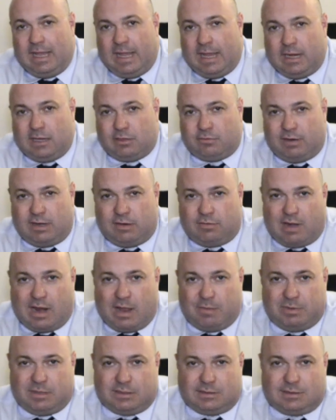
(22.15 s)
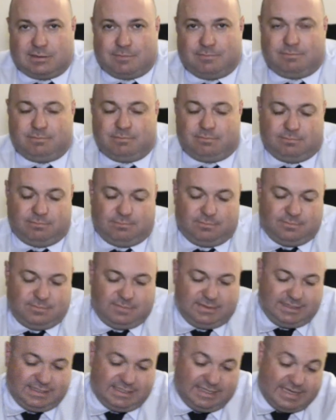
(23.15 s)
and Grand Rapids.
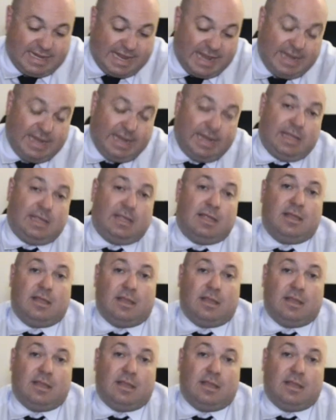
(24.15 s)
Today,